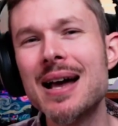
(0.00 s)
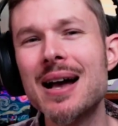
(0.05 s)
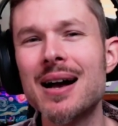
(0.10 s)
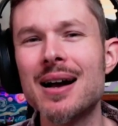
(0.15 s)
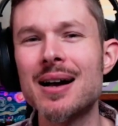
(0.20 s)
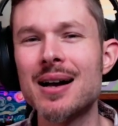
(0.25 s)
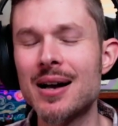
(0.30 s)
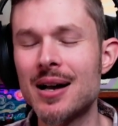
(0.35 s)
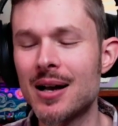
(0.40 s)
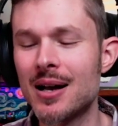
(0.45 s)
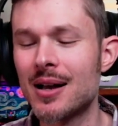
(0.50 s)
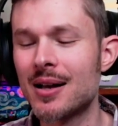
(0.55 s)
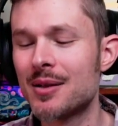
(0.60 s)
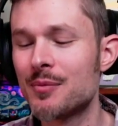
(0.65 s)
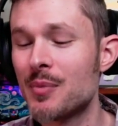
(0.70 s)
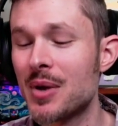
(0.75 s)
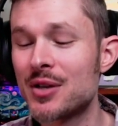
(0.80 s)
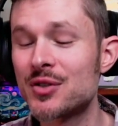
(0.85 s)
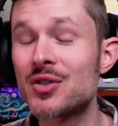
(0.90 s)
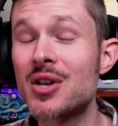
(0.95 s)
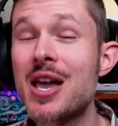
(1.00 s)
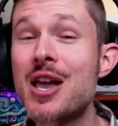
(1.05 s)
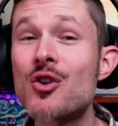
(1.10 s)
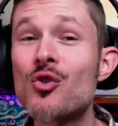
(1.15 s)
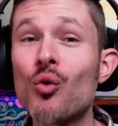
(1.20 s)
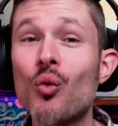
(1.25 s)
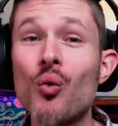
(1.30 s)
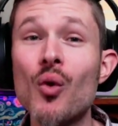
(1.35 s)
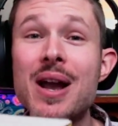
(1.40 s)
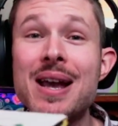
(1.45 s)
It makes a
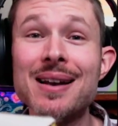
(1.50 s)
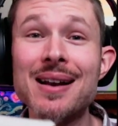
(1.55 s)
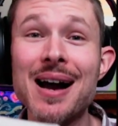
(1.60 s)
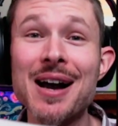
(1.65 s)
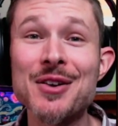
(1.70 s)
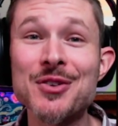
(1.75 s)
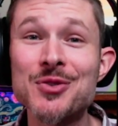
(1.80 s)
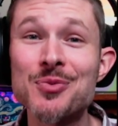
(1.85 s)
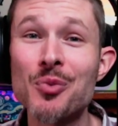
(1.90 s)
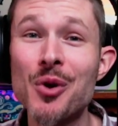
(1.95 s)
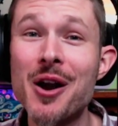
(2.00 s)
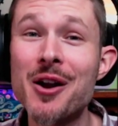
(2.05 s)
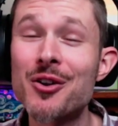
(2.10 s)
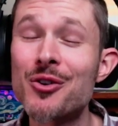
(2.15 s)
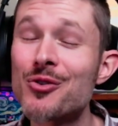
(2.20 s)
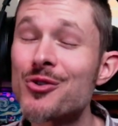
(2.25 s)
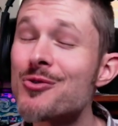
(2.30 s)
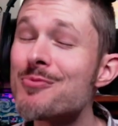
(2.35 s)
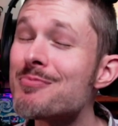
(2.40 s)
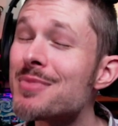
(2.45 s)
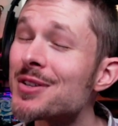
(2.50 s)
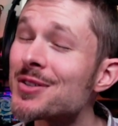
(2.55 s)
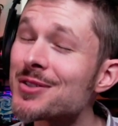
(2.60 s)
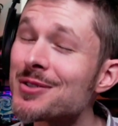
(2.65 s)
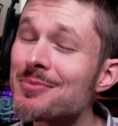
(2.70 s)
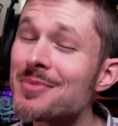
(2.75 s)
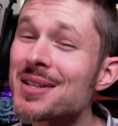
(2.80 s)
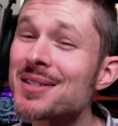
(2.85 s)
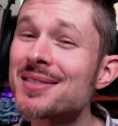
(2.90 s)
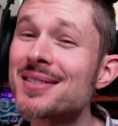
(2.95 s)
great icebreaker. You missed a
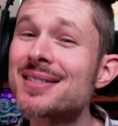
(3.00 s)
Mrs.